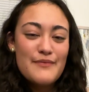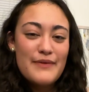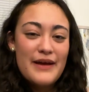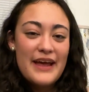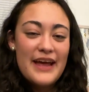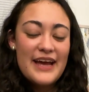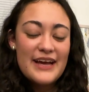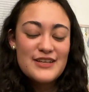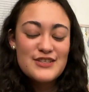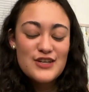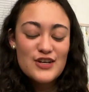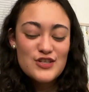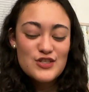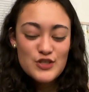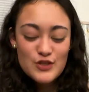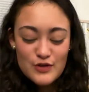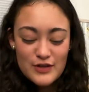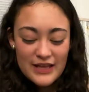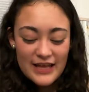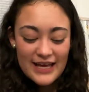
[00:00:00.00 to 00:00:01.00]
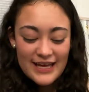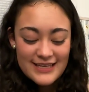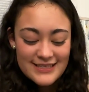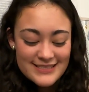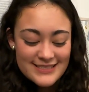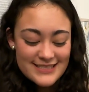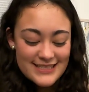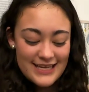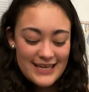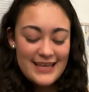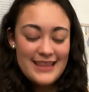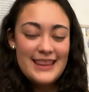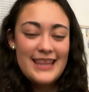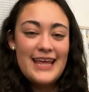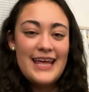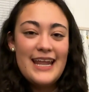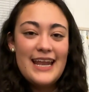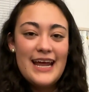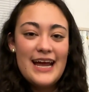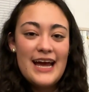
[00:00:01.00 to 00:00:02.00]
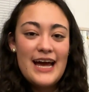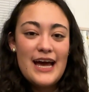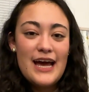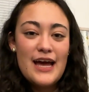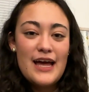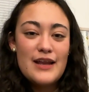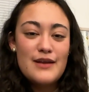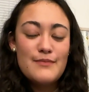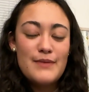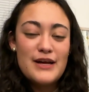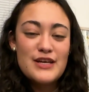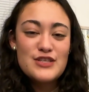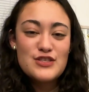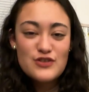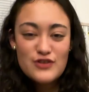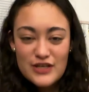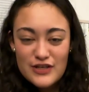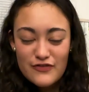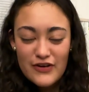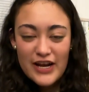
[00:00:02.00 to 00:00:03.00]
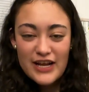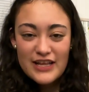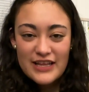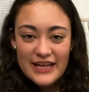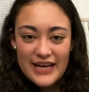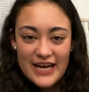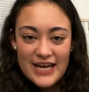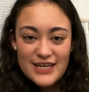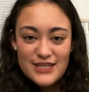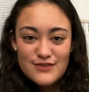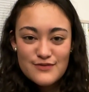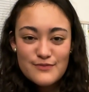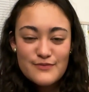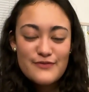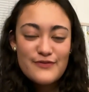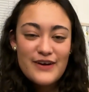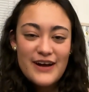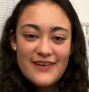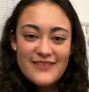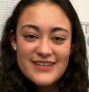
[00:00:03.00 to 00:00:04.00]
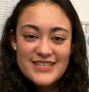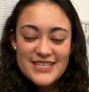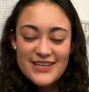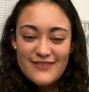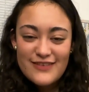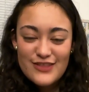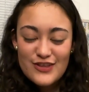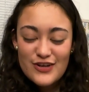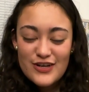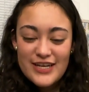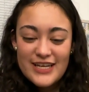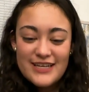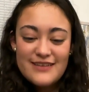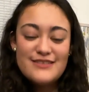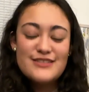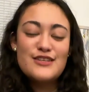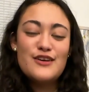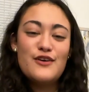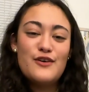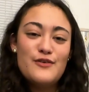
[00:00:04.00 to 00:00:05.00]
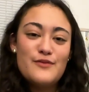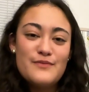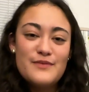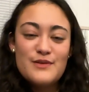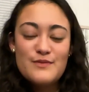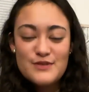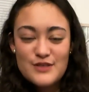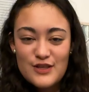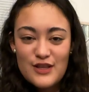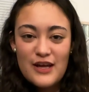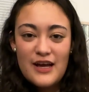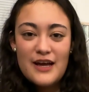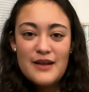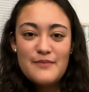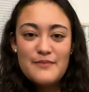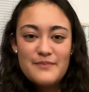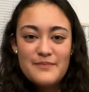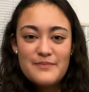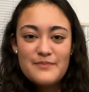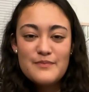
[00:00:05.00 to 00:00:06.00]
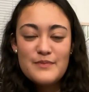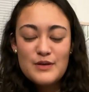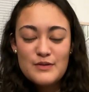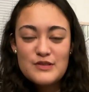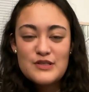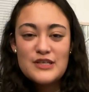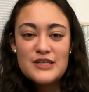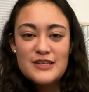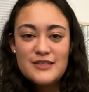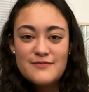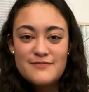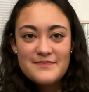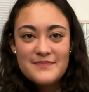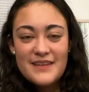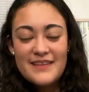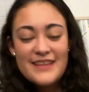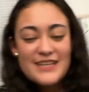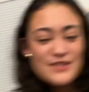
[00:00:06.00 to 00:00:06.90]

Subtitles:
my XR2 class, and then I had my screen reading class from 5 to 7:30, so it was a lot, but it was good. And then